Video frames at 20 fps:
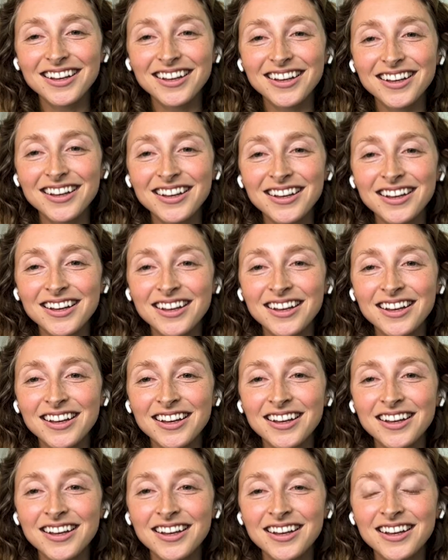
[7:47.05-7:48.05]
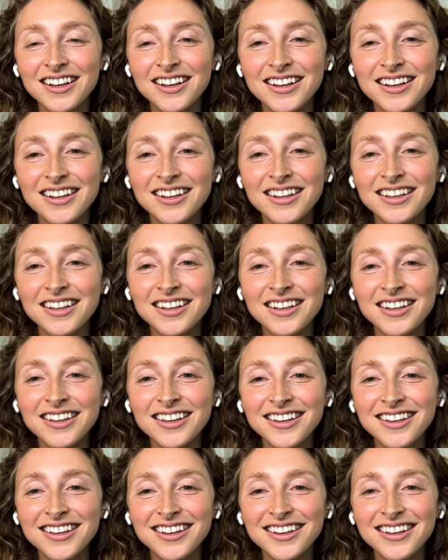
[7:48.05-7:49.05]

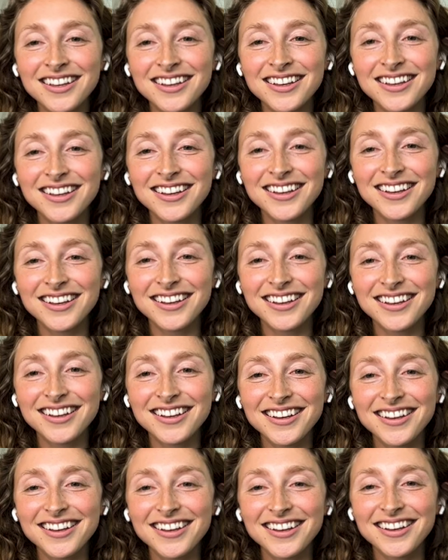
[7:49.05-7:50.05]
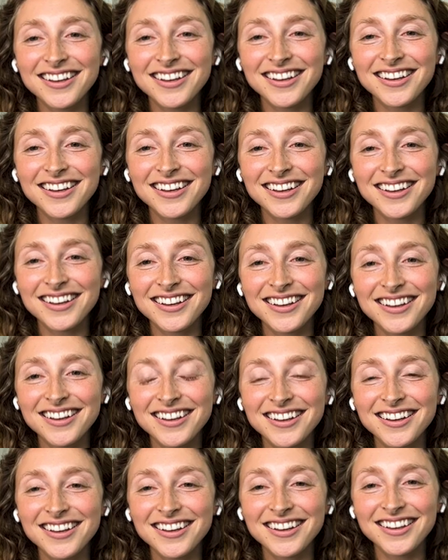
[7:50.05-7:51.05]

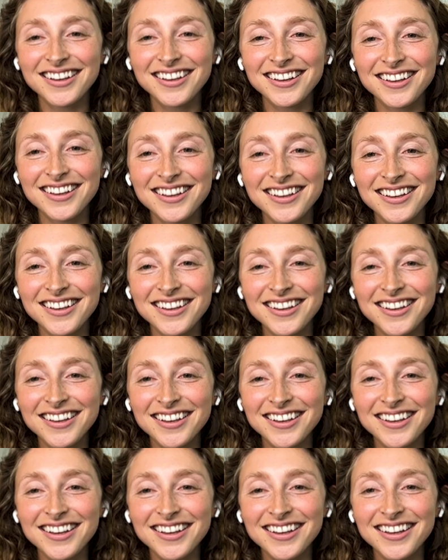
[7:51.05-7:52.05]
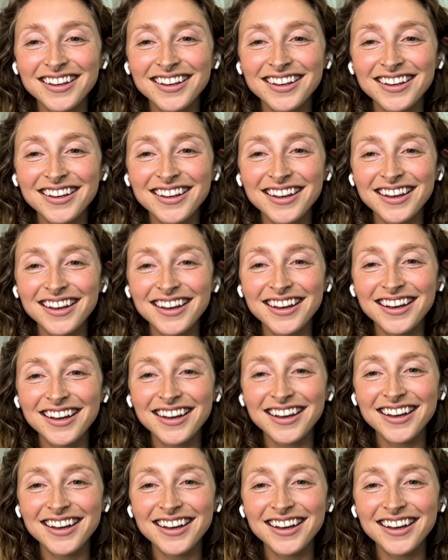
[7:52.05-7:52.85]
(silent)